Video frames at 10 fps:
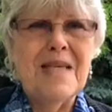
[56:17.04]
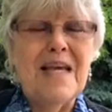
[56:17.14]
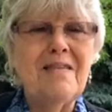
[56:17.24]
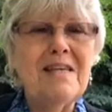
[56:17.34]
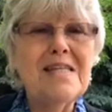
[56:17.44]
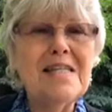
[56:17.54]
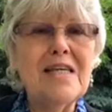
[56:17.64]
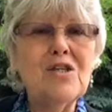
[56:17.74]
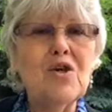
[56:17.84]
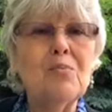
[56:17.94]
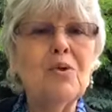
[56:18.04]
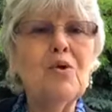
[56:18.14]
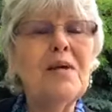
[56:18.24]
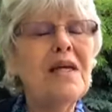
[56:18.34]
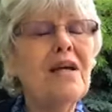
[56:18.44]
and these things are
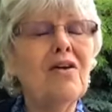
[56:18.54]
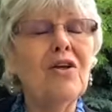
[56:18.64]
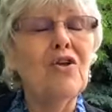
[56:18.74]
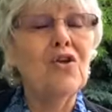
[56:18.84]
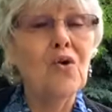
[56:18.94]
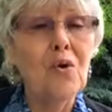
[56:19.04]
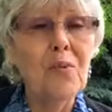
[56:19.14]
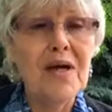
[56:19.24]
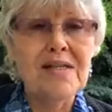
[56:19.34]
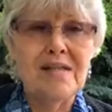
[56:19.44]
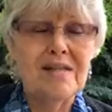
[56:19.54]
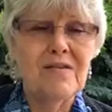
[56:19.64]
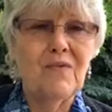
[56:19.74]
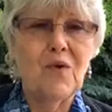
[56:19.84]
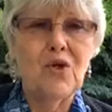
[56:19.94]
blooming here in your presence
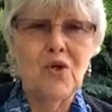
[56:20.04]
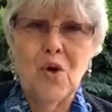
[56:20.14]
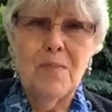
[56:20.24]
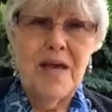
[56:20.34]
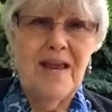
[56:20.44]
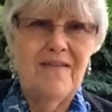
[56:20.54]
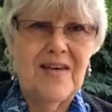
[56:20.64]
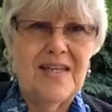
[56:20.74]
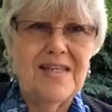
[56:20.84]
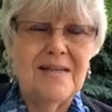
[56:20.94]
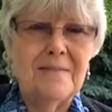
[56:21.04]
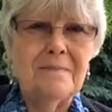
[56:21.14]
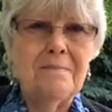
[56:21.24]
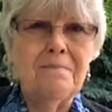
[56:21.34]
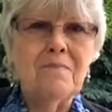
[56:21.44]
for your benefit.
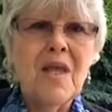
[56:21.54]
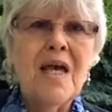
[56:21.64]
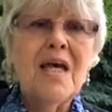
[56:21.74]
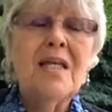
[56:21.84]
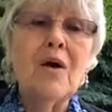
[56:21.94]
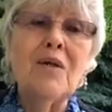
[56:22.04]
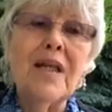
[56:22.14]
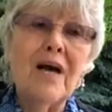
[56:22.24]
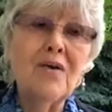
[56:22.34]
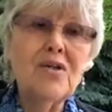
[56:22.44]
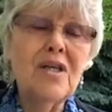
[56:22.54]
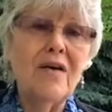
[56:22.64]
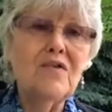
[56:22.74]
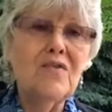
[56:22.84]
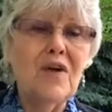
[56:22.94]
Now allow
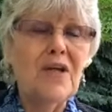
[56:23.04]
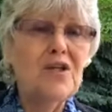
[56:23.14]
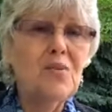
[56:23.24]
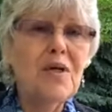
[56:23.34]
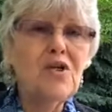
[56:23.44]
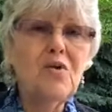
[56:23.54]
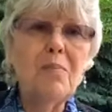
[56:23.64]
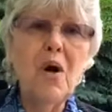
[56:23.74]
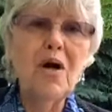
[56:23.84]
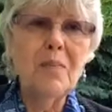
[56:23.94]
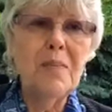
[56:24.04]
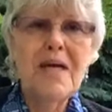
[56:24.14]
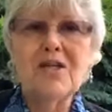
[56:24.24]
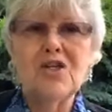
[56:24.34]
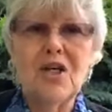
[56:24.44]
yourself to find your way to a park
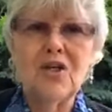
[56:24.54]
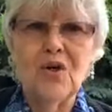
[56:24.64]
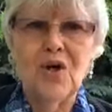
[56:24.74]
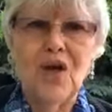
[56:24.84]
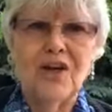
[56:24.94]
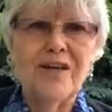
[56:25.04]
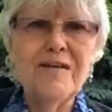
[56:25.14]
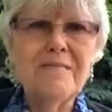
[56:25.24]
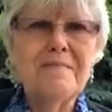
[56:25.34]
bench in your garden.